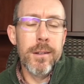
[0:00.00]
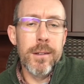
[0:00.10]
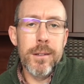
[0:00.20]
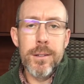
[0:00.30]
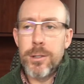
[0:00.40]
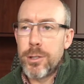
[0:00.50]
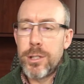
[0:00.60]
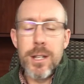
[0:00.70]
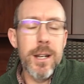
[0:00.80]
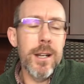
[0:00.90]
you're
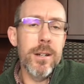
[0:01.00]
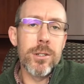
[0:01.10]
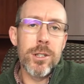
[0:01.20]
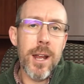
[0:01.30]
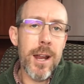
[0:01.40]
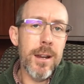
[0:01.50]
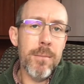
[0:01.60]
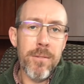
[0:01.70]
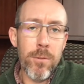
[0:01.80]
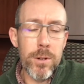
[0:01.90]
sitting or
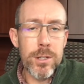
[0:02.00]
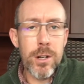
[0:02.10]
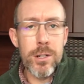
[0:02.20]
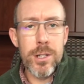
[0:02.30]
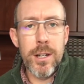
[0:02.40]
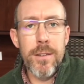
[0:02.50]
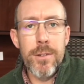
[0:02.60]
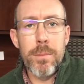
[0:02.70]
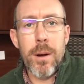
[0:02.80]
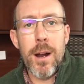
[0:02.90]
standing before it starts to give
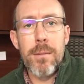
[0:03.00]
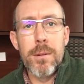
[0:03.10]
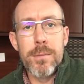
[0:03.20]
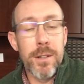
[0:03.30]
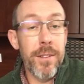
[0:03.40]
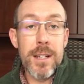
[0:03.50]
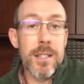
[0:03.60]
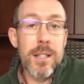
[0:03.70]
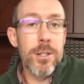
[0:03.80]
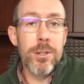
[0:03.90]
you problems, if that's
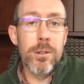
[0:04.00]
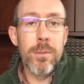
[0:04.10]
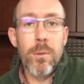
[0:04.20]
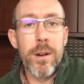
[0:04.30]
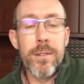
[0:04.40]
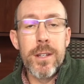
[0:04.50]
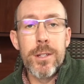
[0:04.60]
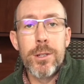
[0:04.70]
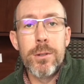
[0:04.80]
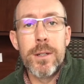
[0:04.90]
the issue. I mean, whatever the
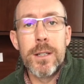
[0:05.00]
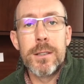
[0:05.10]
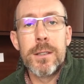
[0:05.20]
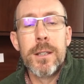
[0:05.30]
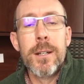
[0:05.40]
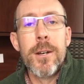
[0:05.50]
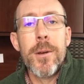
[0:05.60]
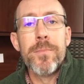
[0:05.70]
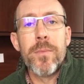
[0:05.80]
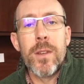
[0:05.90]
issue is,
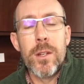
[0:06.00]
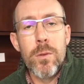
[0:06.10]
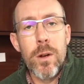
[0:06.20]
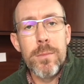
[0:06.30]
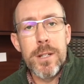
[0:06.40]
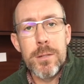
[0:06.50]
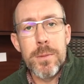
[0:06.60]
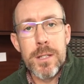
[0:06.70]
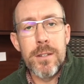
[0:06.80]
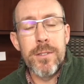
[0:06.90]
you want to be
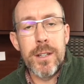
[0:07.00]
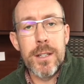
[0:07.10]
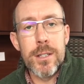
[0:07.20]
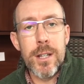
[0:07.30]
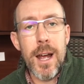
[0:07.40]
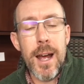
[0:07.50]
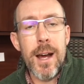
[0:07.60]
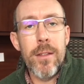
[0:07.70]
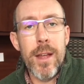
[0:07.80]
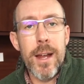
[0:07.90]
specific as to
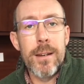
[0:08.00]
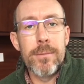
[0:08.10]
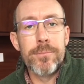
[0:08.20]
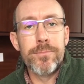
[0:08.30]
how that,